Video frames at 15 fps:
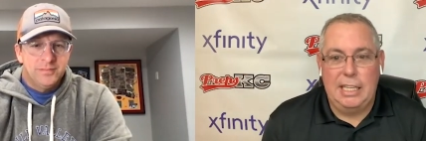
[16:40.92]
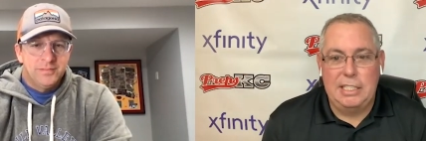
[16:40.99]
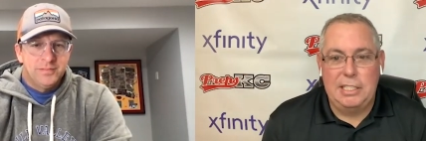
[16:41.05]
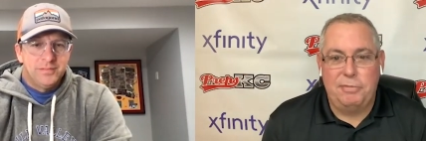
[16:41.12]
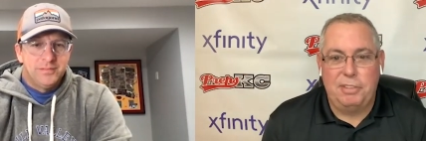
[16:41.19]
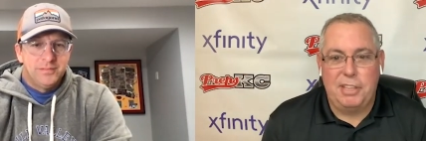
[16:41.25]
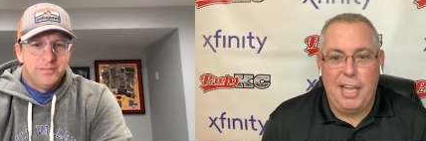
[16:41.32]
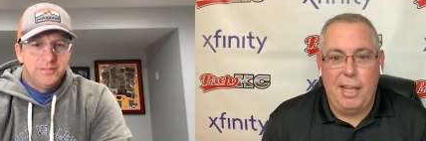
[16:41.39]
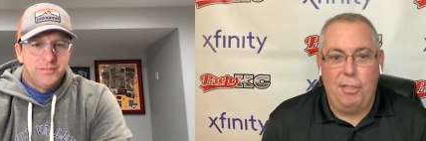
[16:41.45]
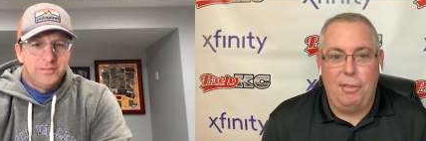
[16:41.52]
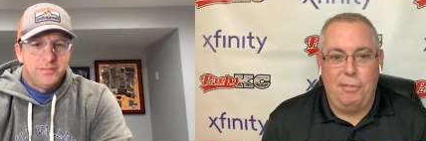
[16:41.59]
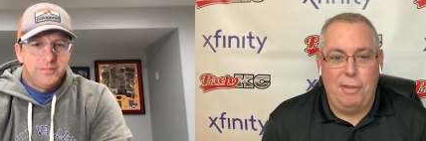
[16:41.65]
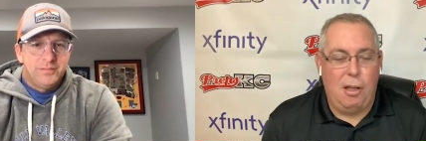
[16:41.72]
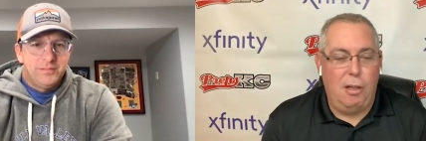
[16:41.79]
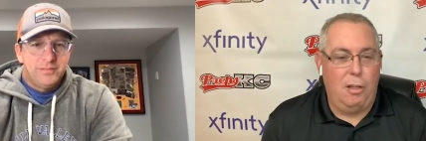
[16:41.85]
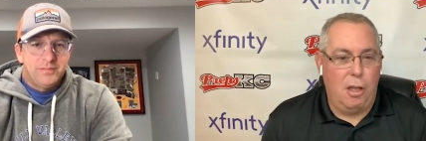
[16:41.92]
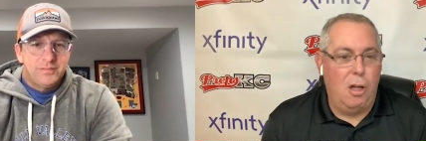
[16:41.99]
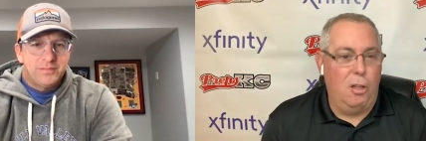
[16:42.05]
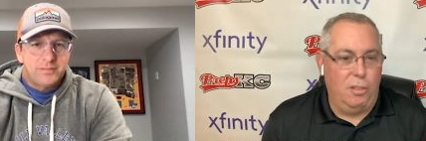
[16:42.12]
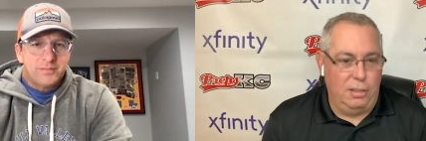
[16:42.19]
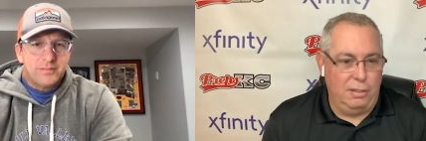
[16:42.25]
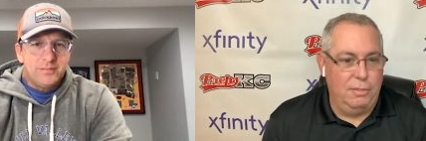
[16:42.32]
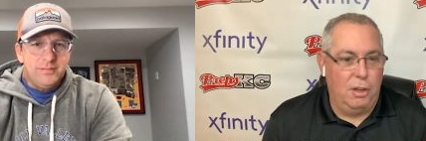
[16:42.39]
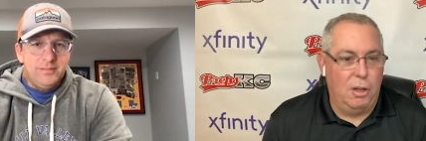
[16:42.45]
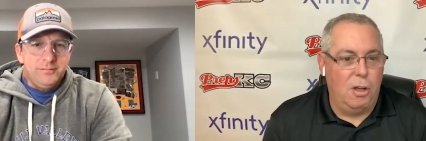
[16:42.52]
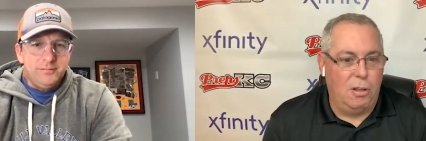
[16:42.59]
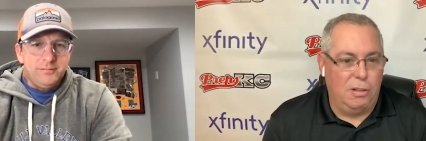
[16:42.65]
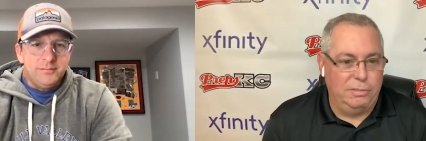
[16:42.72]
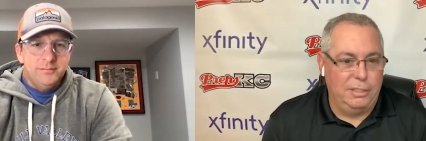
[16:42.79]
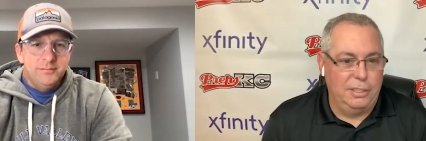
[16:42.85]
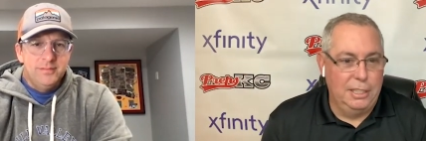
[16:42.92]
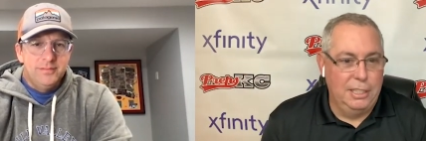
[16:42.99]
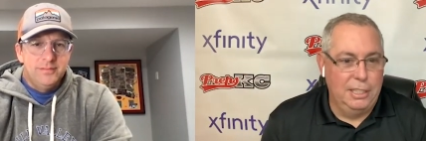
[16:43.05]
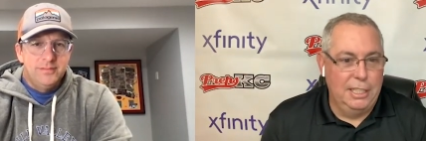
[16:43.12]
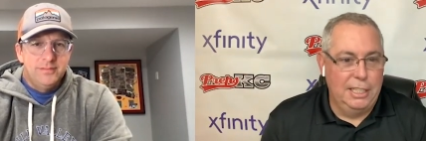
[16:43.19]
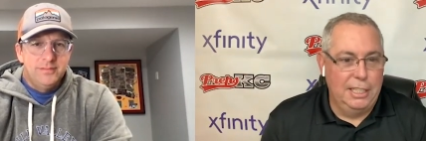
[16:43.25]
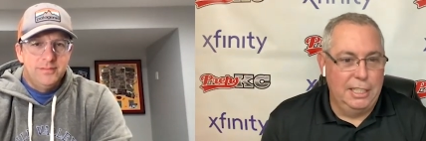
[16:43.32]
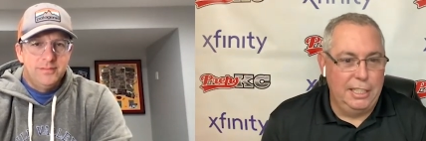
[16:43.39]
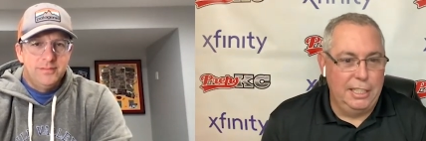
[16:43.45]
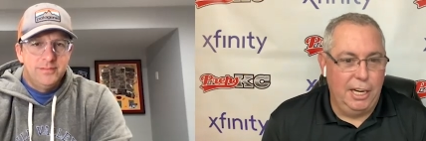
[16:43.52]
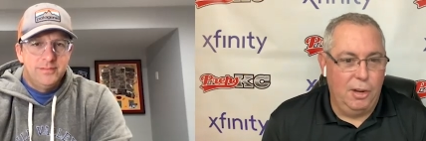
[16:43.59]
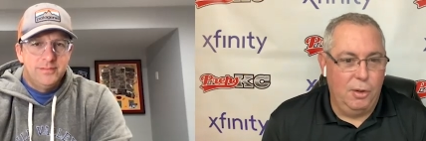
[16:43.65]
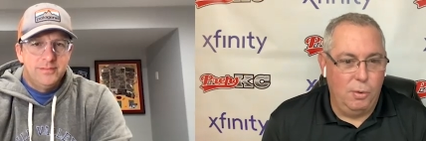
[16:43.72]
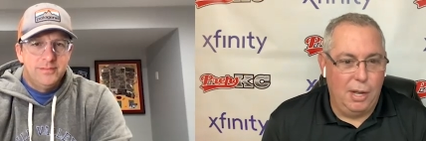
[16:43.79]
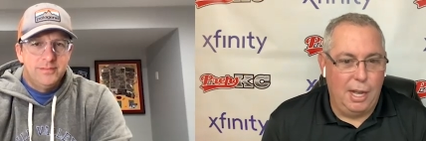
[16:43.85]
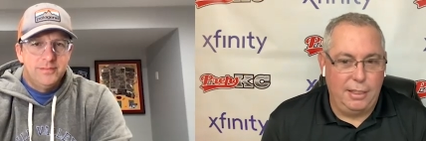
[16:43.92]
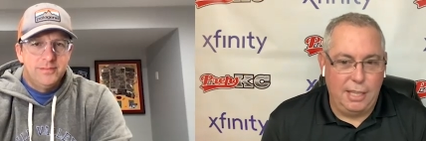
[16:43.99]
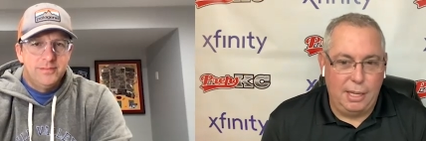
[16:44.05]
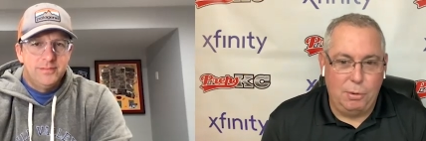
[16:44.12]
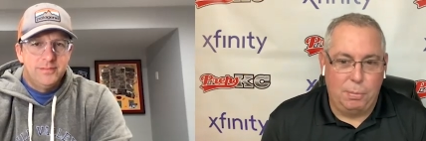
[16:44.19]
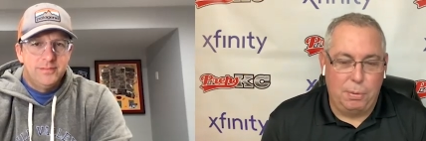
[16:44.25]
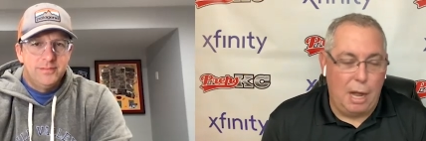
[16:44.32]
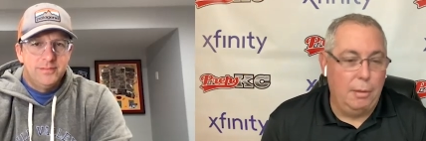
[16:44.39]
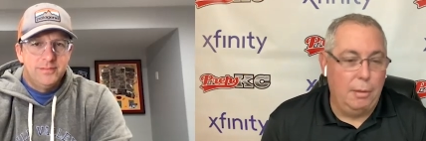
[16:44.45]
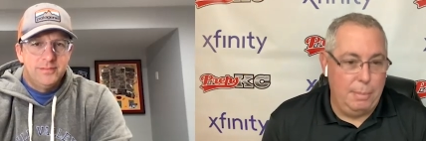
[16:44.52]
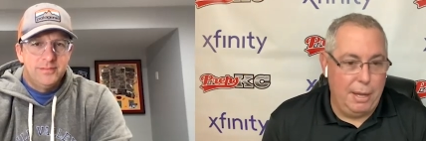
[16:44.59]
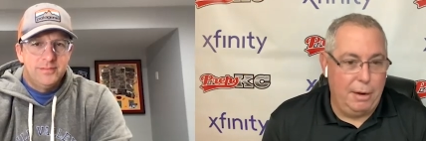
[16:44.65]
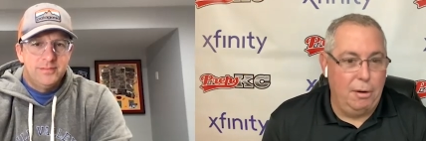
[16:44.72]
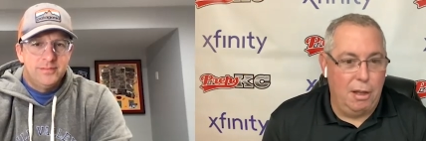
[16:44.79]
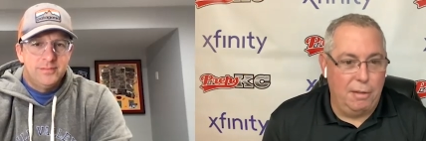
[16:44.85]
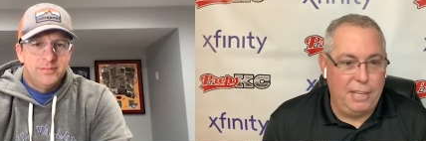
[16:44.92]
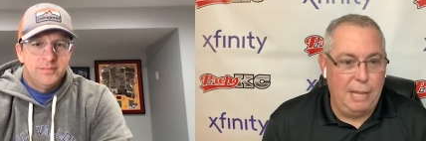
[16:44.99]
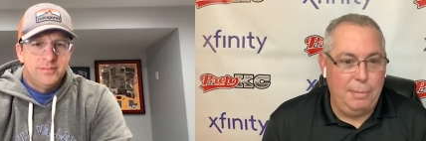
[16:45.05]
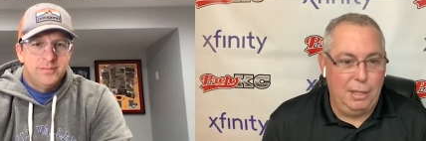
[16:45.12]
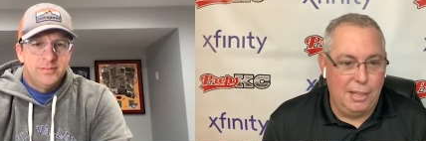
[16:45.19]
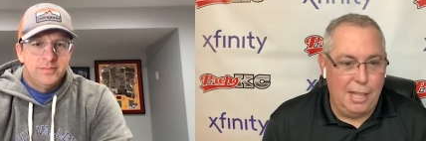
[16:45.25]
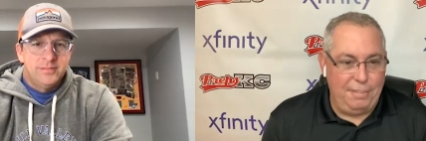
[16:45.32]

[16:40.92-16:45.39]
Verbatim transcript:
Speaker 1: so for the health of all, all involved, you know, I think we're probably better off keeping